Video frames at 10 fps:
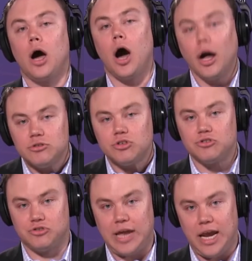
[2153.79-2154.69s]

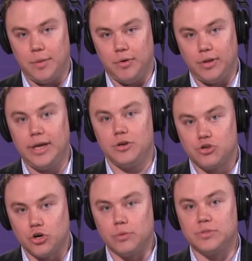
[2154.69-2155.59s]
unsustainable in
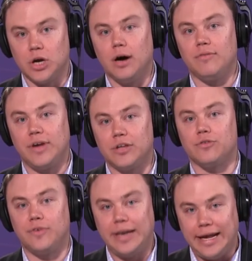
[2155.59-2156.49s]
terms of its
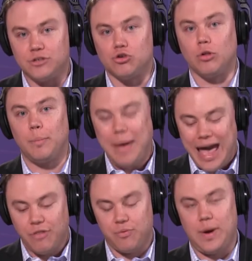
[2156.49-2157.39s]
financial
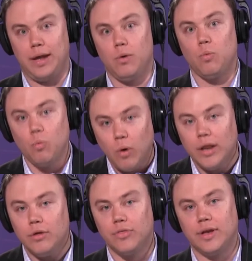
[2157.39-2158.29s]
pathway. What do
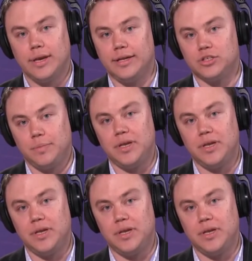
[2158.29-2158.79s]
you think needs to be